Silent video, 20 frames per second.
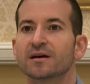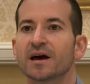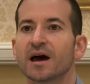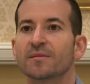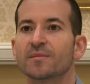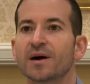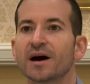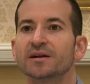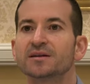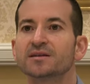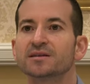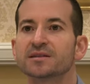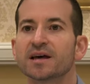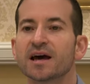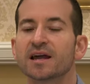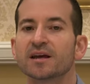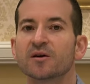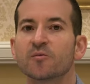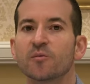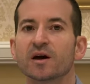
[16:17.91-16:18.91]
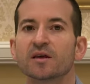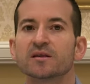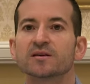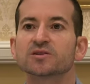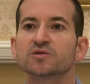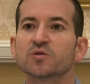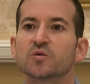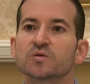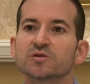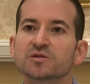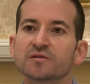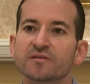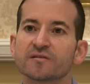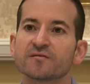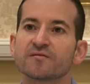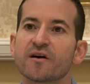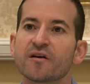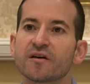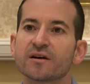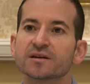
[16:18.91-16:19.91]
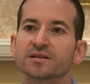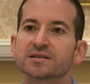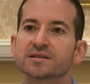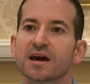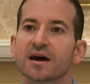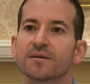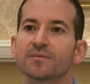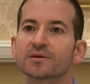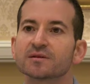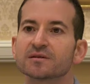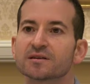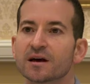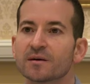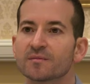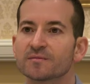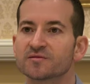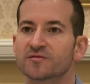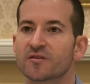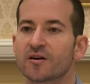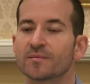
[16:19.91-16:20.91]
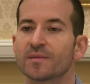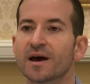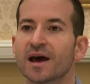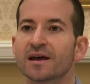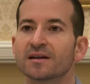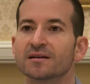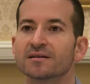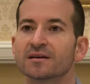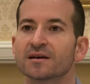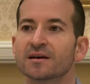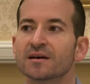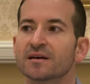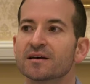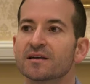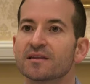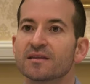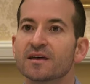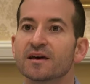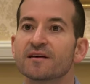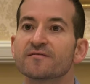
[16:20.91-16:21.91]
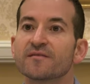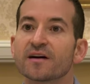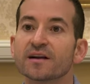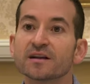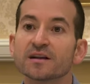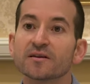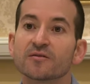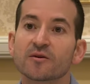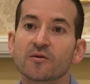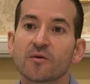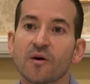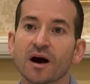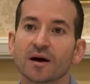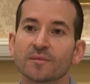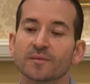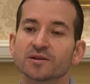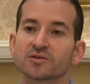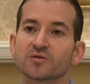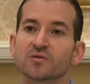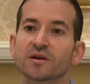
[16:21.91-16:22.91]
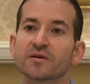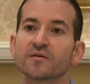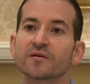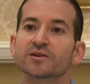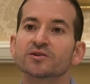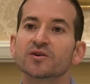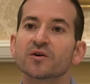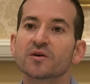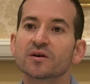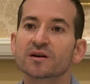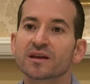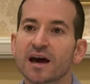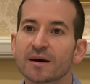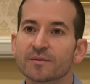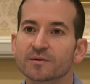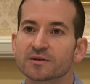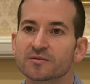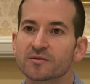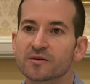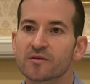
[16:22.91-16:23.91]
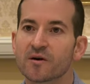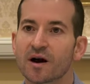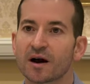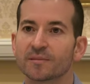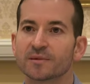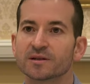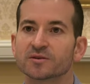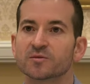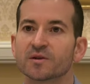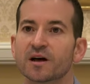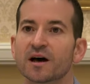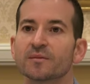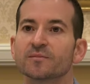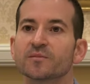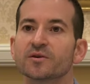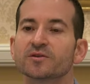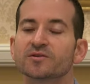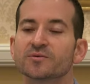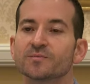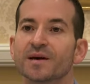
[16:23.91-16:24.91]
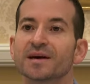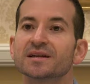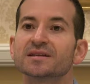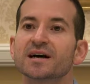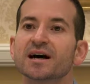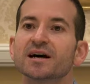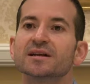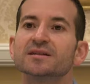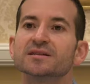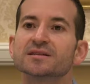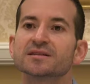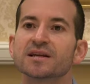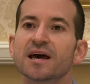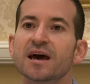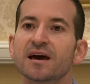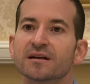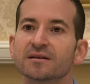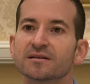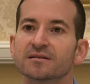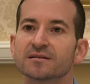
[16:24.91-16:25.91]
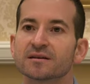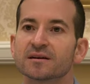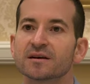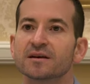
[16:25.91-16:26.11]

understanding where the source of the foreigners' capital comes from and their funding requirements or their return on capital requirements will help you to better understand